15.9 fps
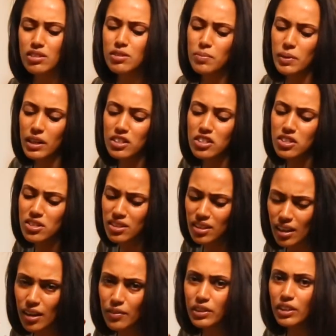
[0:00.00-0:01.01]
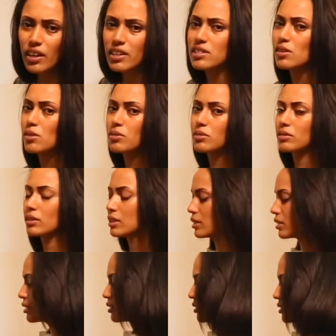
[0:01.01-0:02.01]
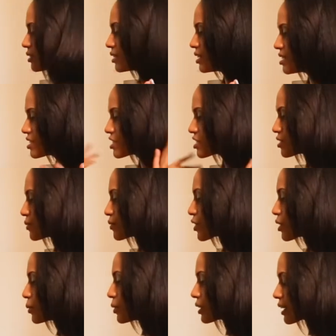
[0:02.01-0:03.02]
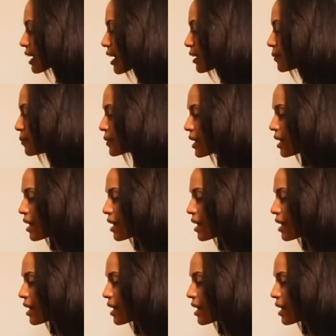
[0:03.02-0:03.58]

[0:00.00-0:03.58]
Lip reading: It's better to just have a nice long, easy to throw on gown.